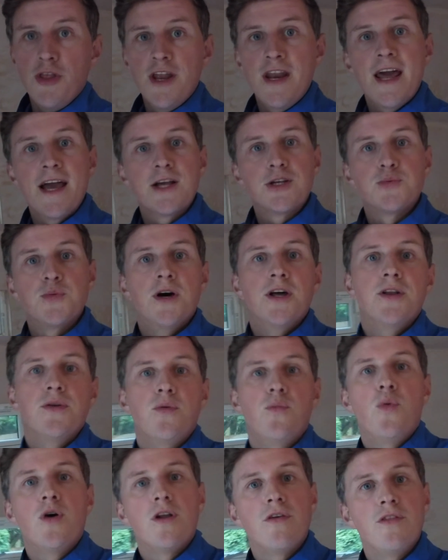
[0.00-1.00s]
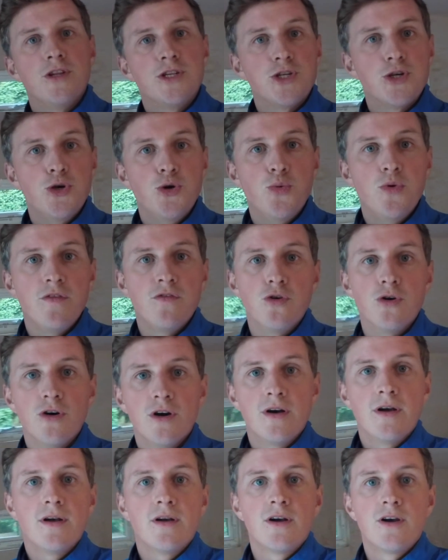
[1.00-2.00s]
the next one, on one of the two we've got
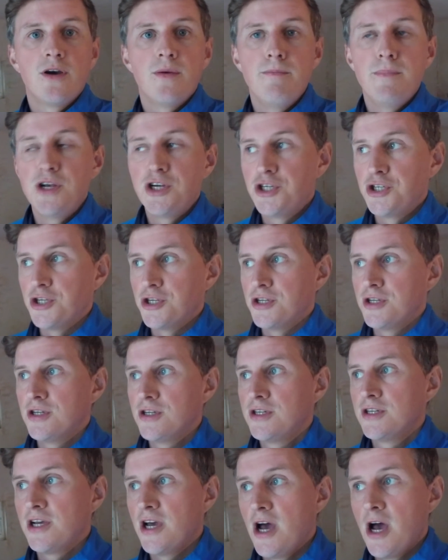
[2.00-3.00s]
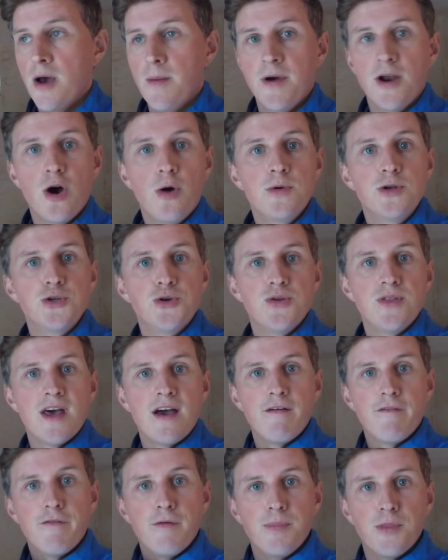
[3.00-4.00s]
commissioned, um, and I'll be doing
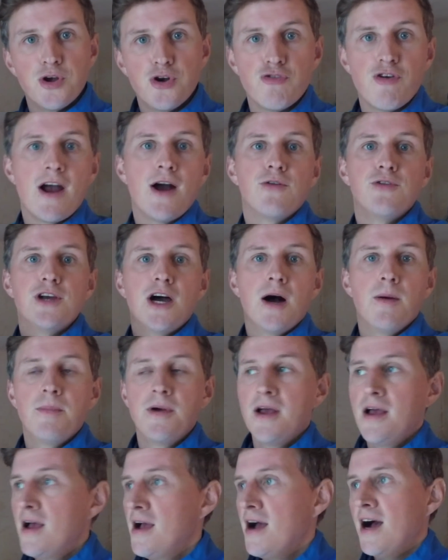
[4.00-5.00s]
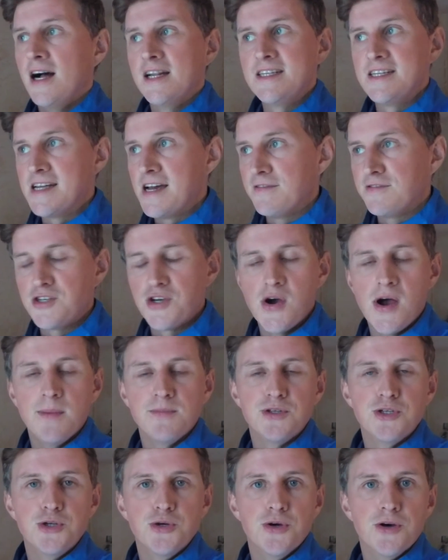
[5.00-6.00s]
that from the ground up. I didn't have time
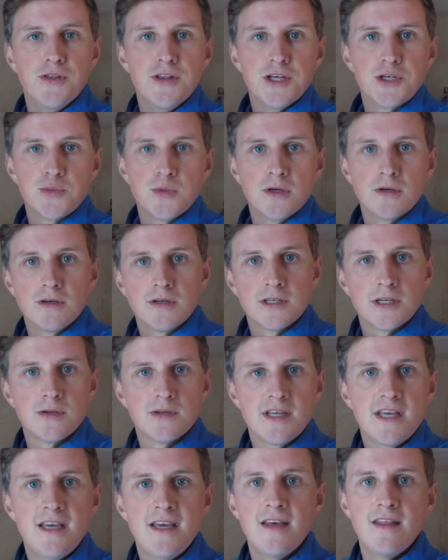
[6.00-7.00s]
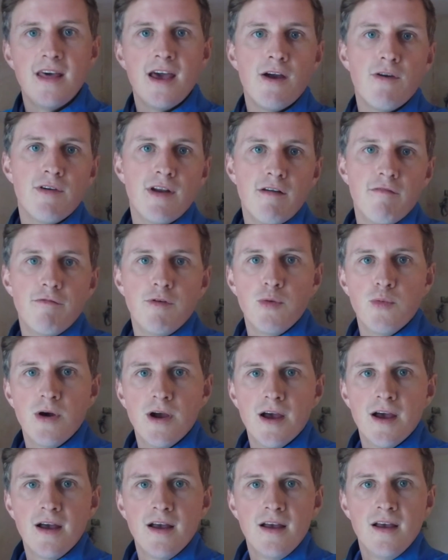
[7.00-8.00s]
to do it on this one because I was here, there and
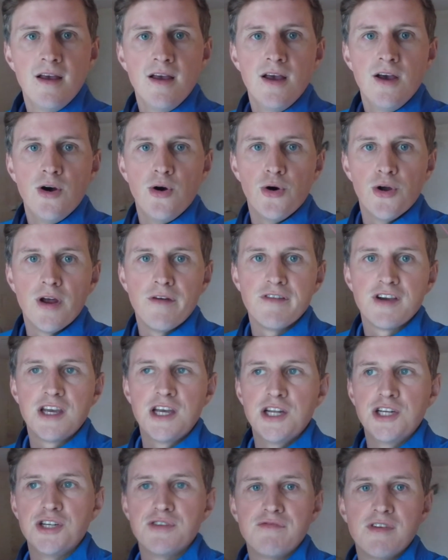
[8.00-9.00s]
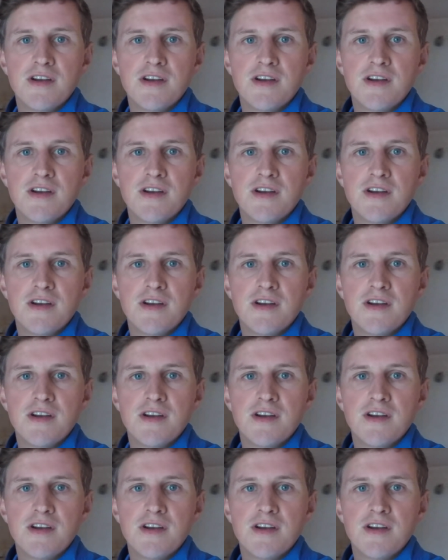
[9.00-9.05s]
everywhere on other kitchen